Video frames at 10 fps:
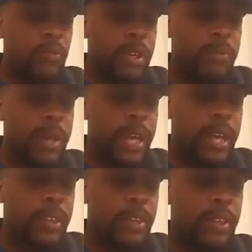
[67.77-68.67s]
one
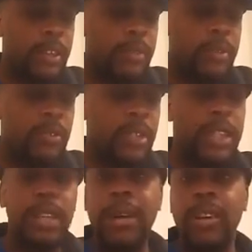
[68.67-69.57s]
bath, and it's supposed to
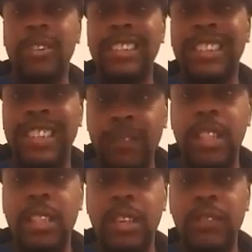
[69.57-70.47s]
need about
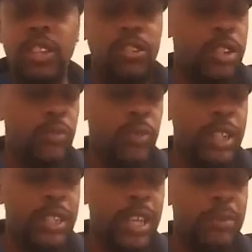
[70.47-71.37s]
seventy-seven hundred dollars in
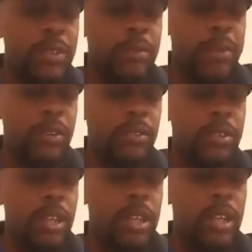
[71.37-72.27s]
reinstatement amount,
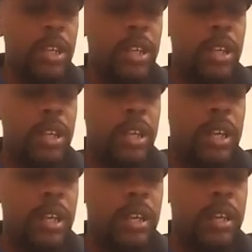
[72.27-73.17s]

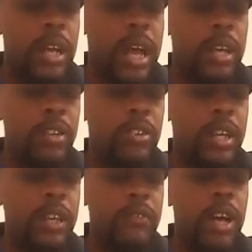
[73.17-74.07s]
nine hundred
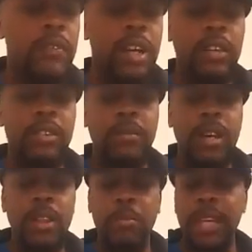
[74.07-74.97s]
ninety-five dollars a
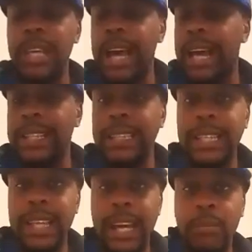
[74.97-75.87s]
month, P I
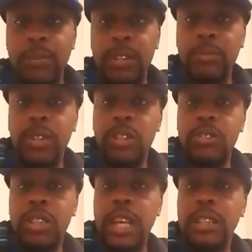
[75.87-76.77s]
T I, principal,
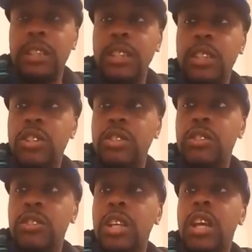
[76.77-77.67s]
interest, taxes, and
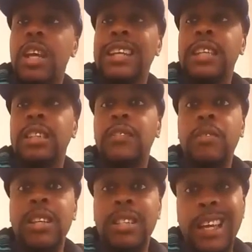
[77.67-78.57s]
insurance. That's the
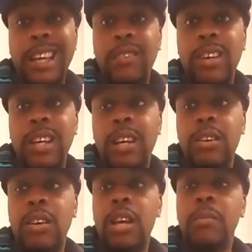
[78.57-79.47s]
information I have right
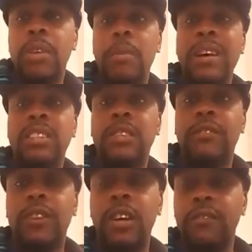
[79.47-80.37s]
now, but I'm about to
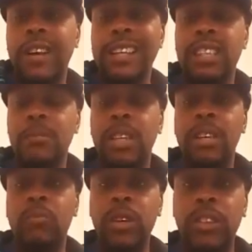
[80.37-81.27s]
verify some of
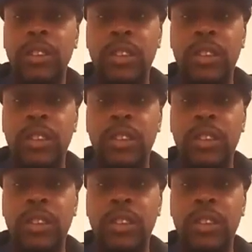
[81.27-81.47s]
that with the